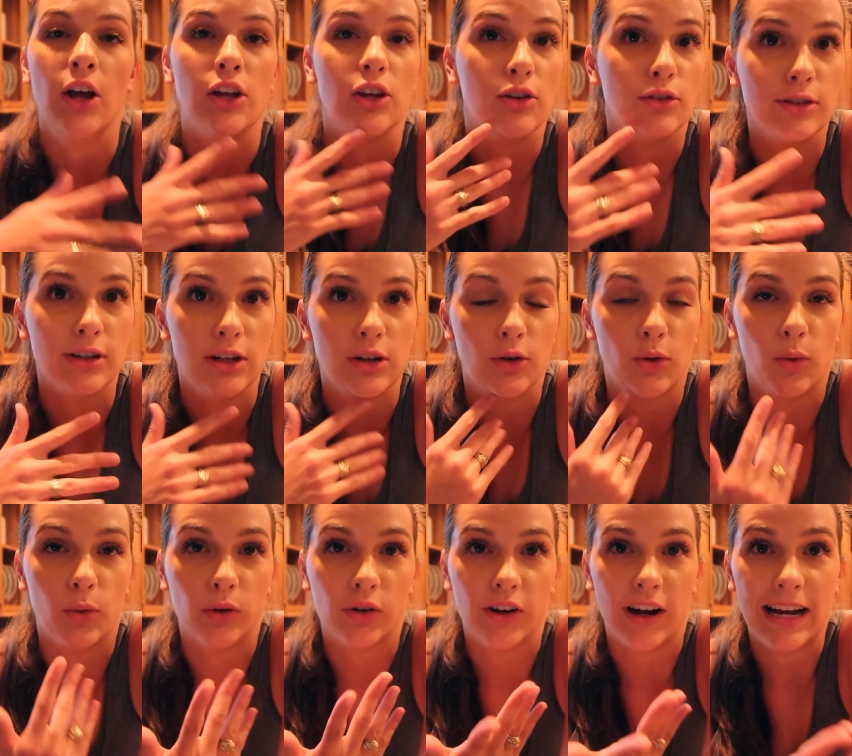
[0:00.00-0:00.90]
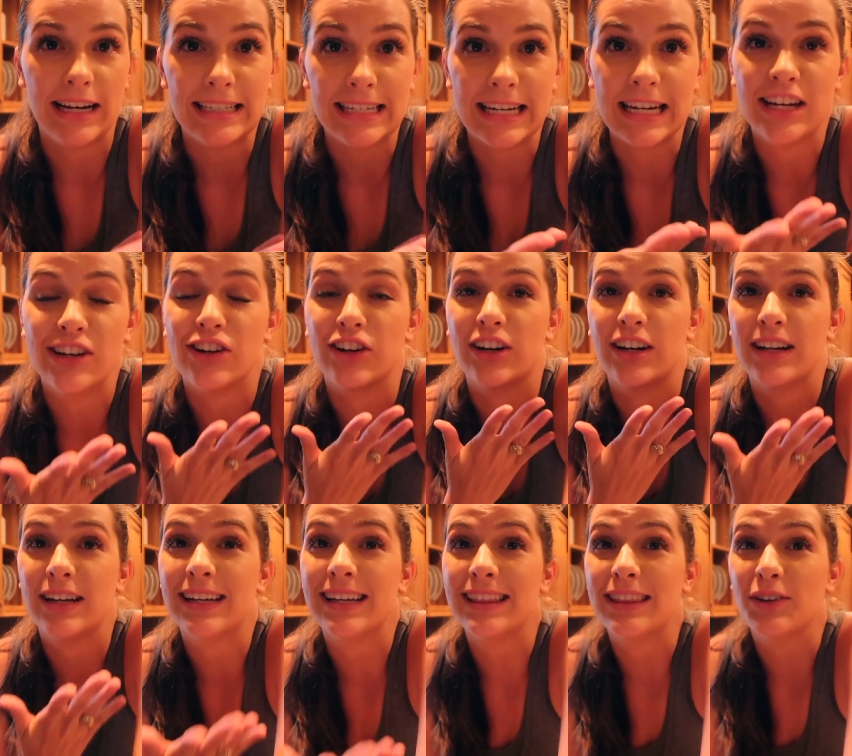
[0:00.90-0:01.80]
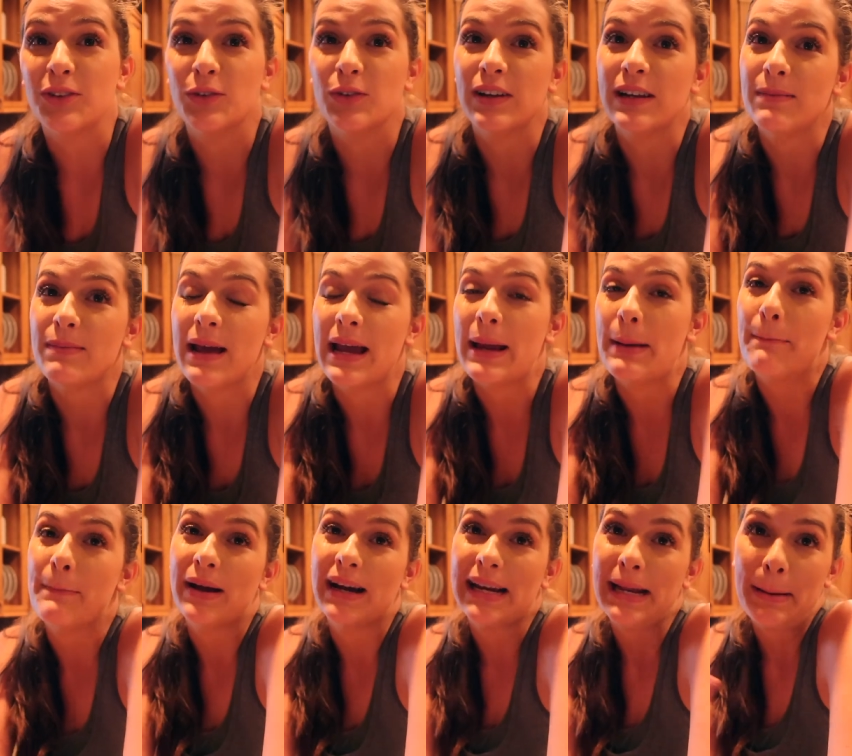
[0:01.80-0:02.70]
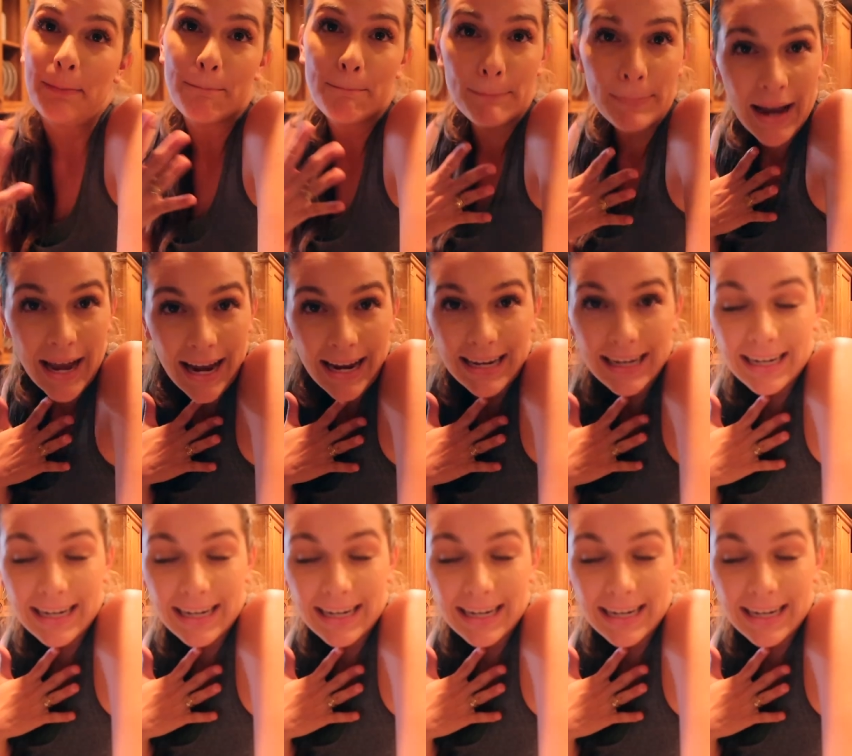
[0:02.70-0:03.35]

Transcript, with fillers: using your order I D, you're gonna get the rebate money back.